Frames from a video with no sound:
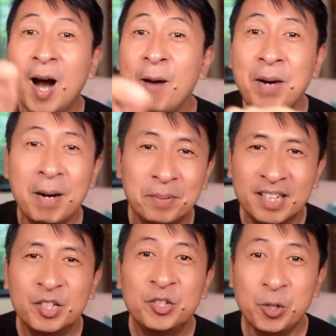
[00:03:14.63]
Come
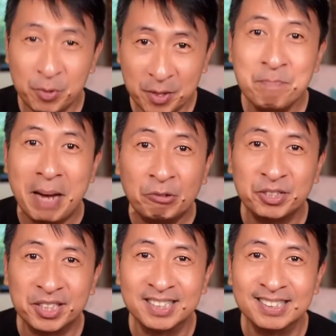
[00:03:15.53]
up to the
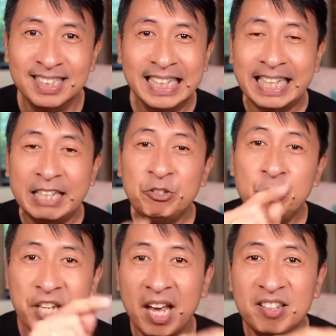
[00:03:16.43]
mountain.
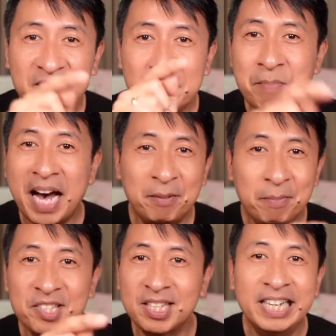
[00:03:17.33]
Can you tell
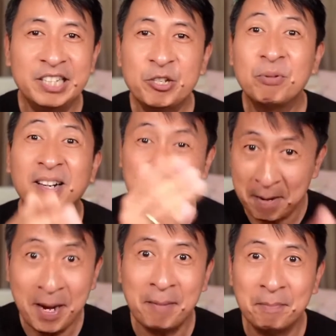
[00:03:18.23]
somebody beside you,
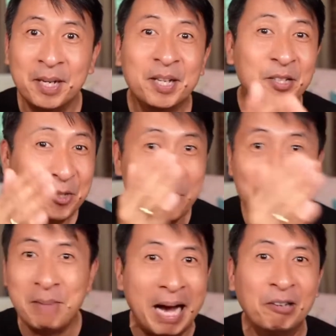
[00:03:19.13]
come up
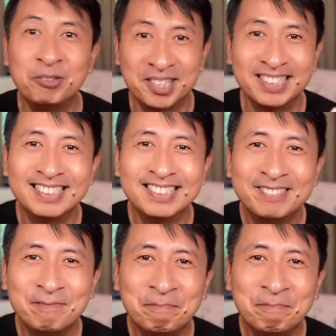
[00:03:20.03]
to the mountain?